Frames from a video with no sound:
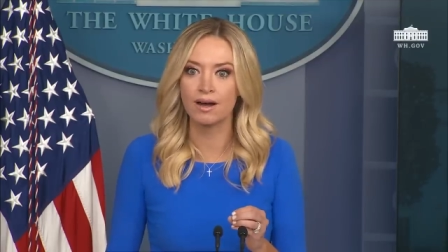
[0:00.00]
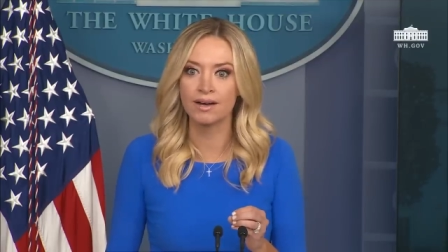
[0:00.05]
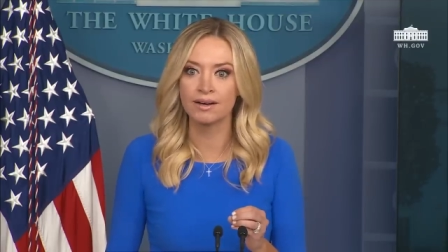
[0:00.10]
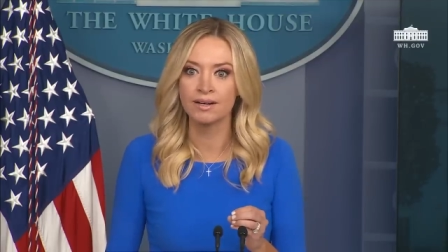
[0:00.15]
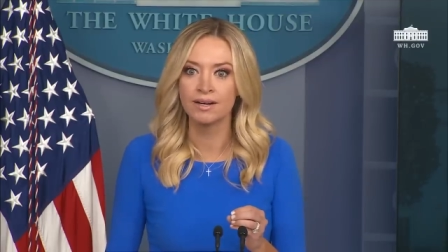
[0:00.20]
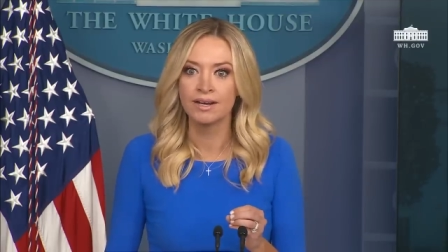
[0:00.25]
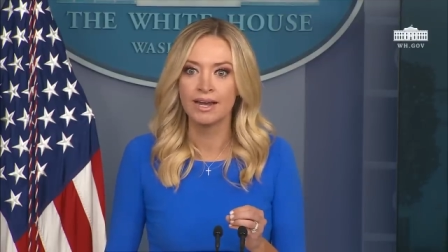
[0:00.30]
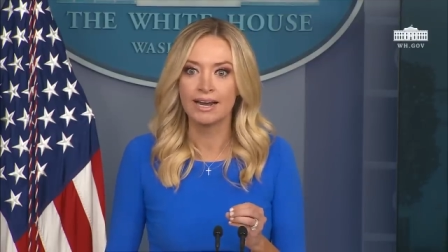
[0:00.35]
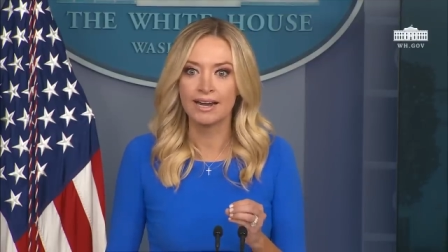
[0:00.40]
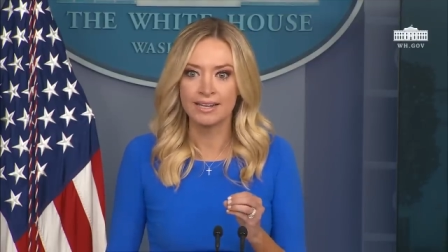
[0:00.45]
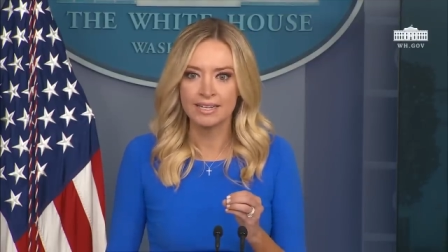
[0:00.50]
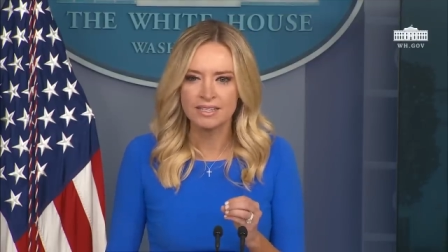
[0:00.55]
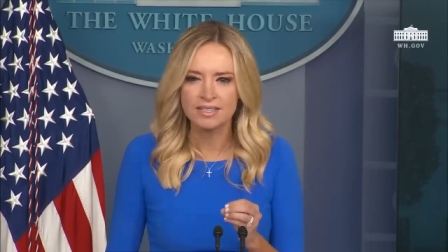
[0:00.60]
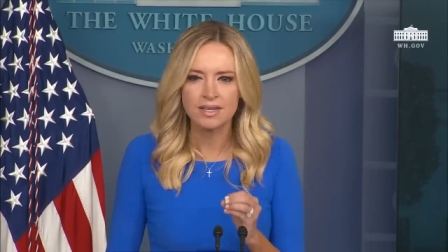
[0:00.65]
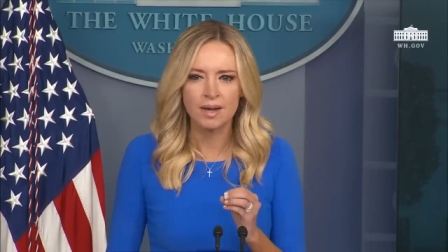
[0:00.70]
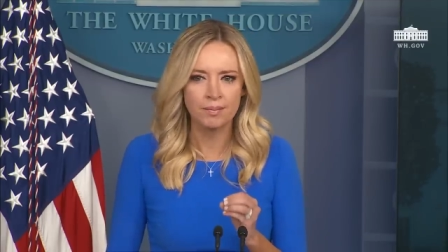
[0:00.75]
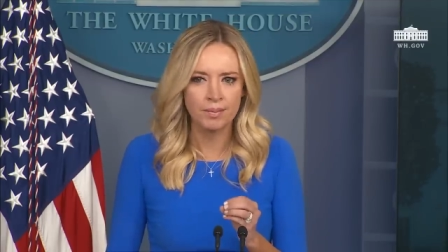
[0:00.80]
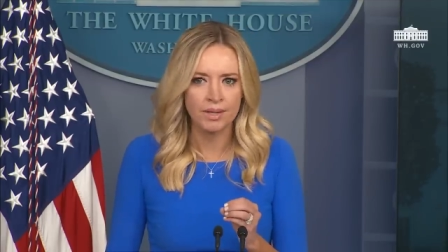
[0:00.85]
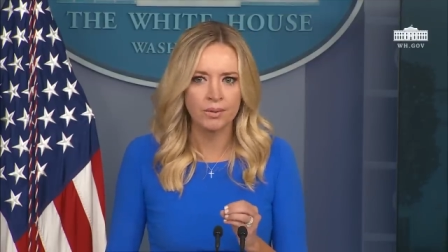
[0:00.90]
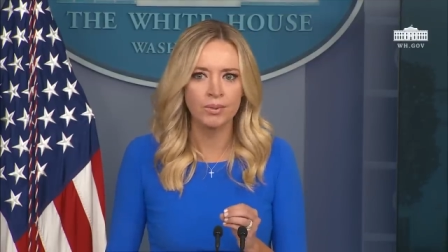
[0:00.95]
And I think
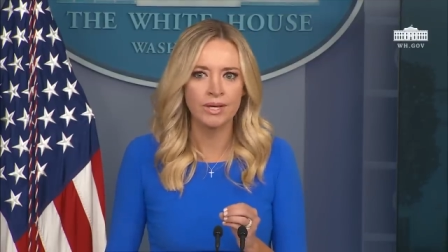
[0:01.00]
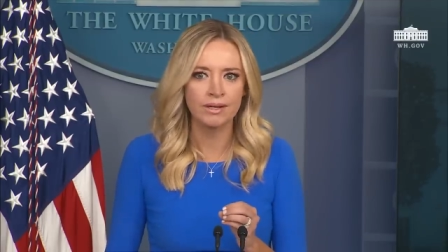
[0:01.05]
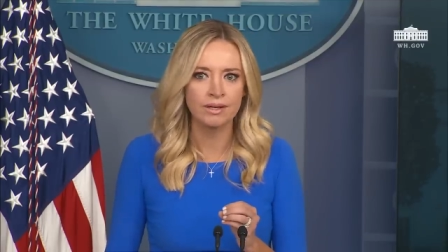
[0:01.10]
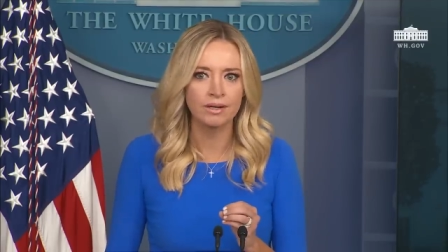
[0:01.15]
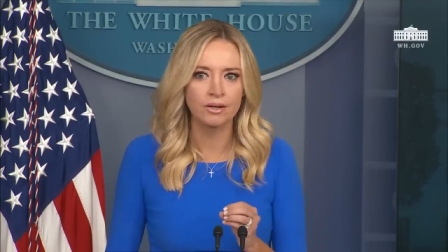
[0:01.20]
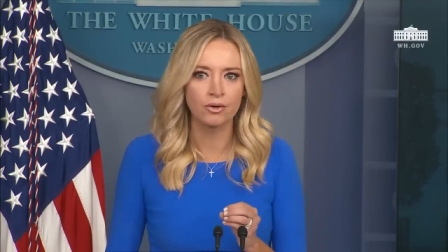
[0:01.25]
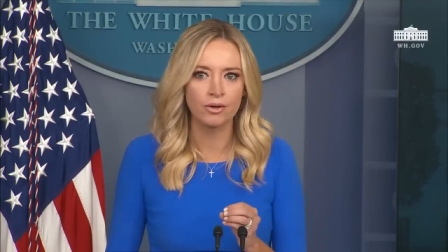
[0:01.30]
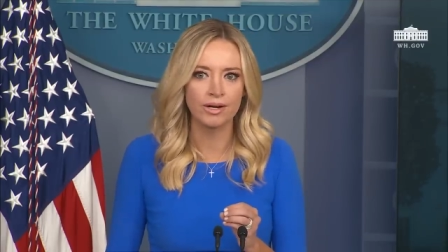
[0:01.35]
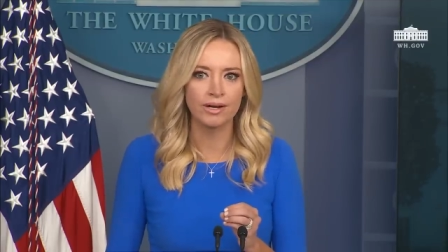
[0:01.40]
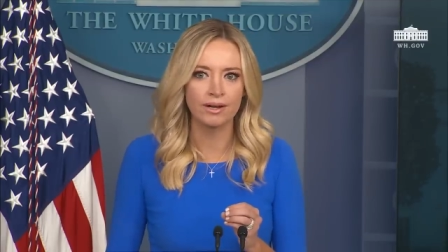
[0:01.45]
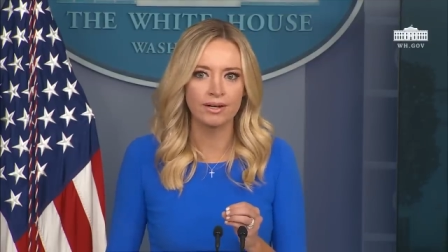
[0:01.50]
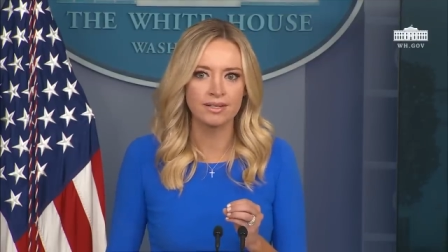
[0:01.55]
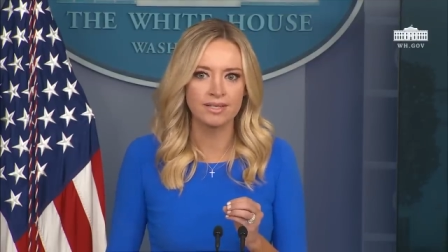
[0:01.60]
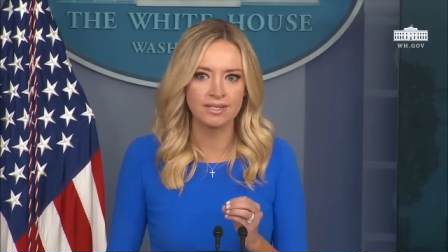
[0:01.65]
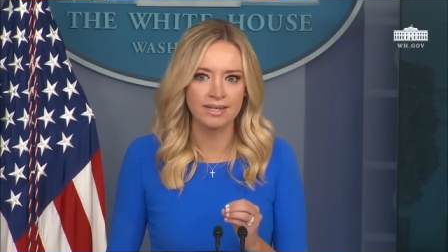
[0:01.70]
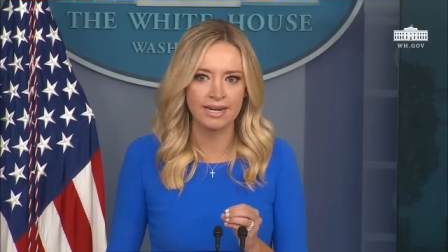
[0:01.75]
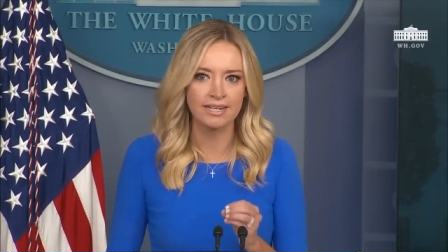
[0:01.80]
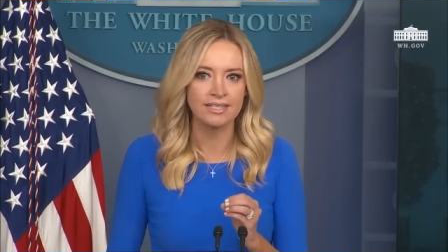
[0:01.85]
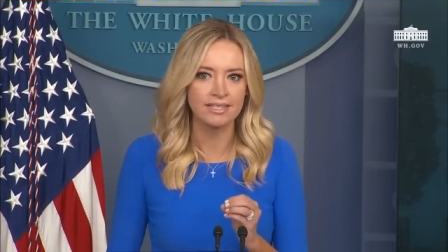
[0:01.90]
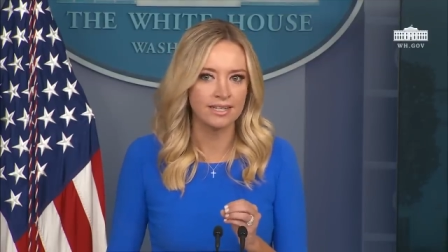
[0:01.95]
something we can agree on is
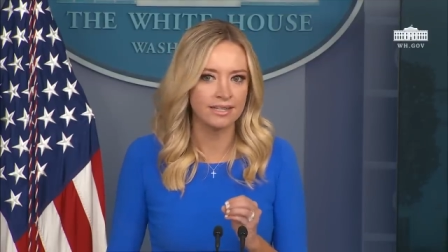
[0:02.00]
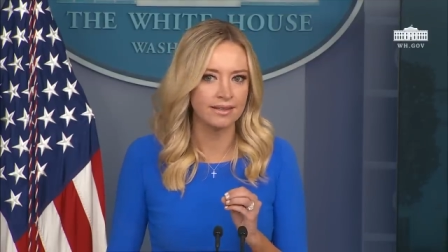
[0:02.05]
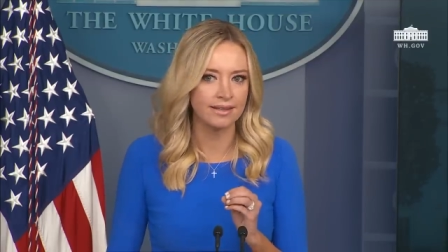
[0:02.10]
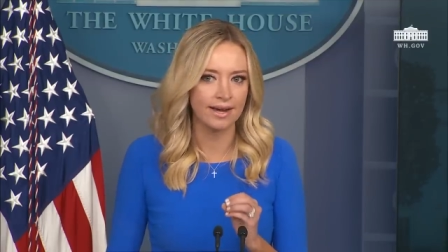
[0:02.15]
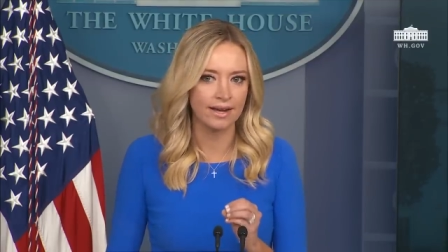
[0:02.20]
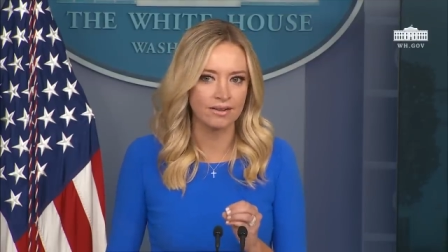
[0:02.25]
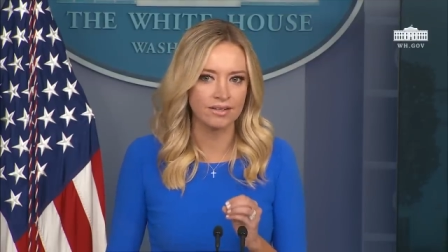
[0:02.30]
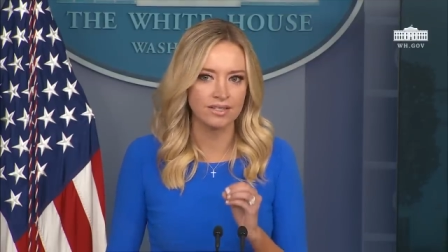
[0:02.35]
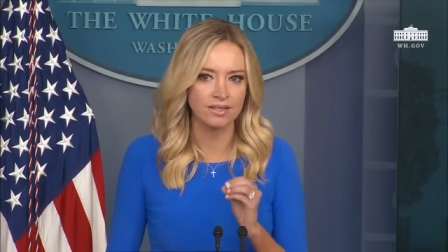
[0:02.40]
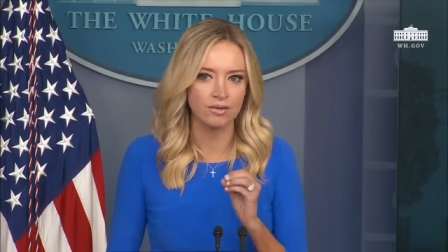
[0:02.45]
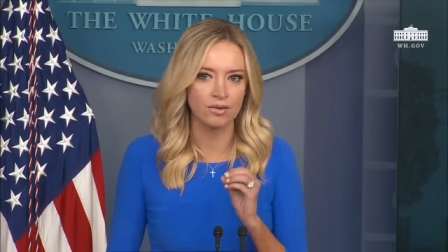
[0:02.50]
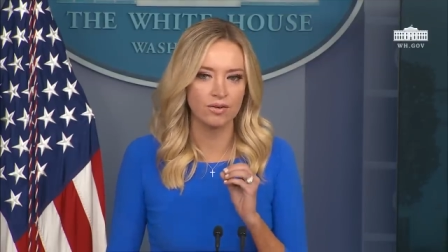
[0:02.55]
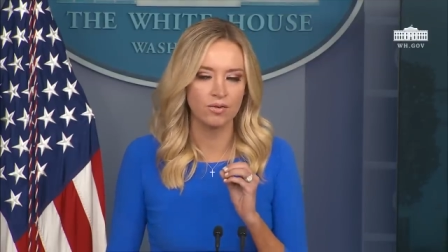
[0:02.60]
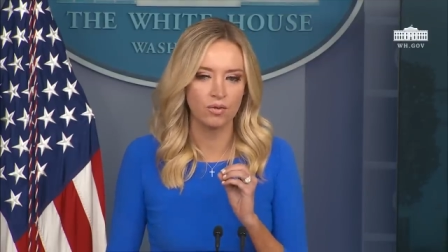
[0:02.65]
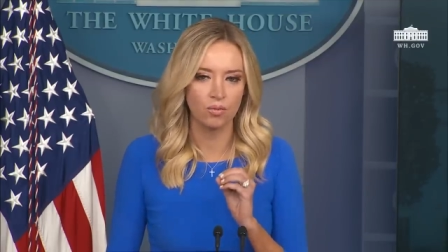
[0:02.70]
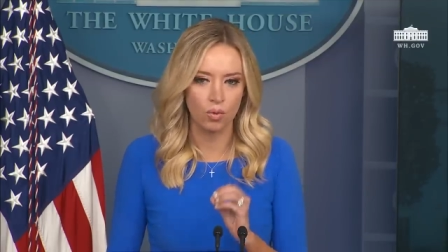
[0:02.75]
19,000